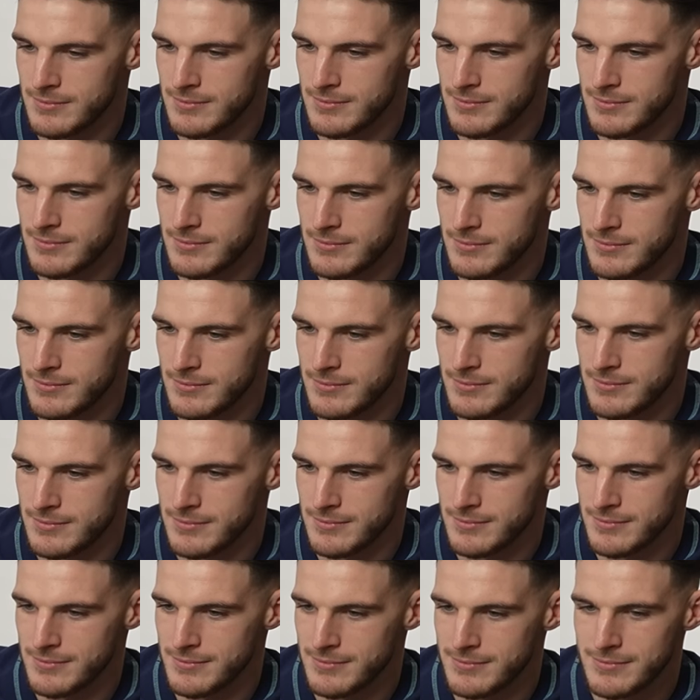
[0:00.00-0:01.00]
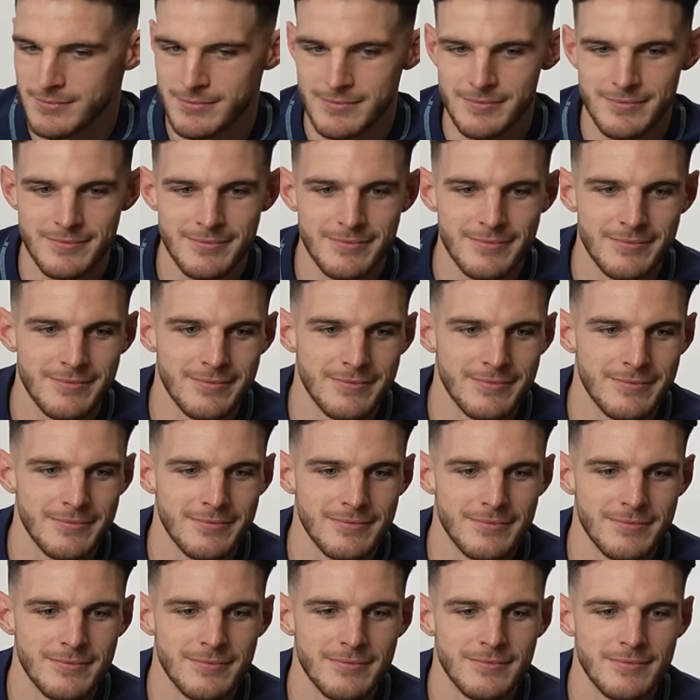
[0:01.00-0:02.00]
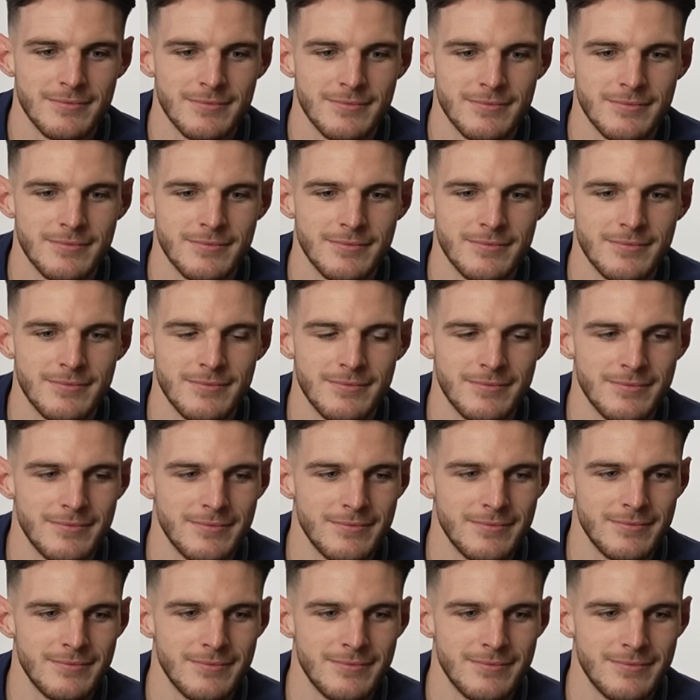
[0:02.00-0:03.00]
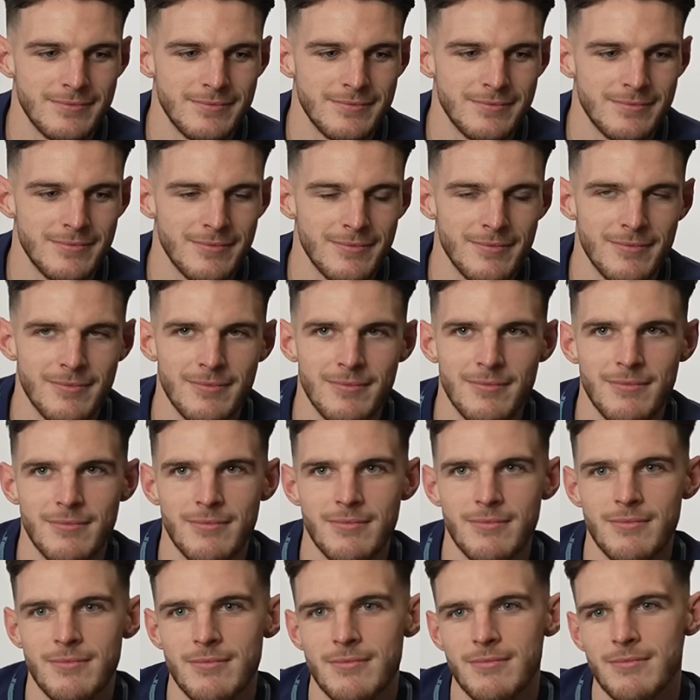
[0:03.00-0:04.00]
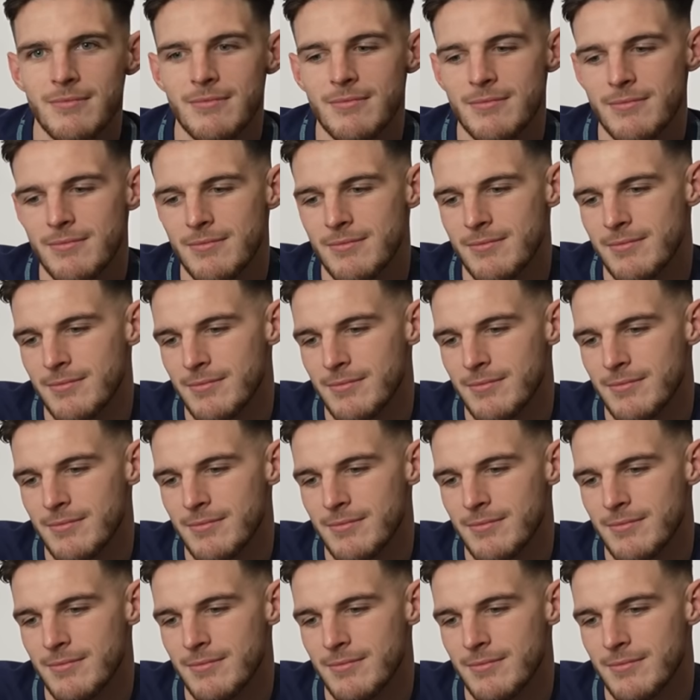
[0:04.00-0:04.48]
[no speech]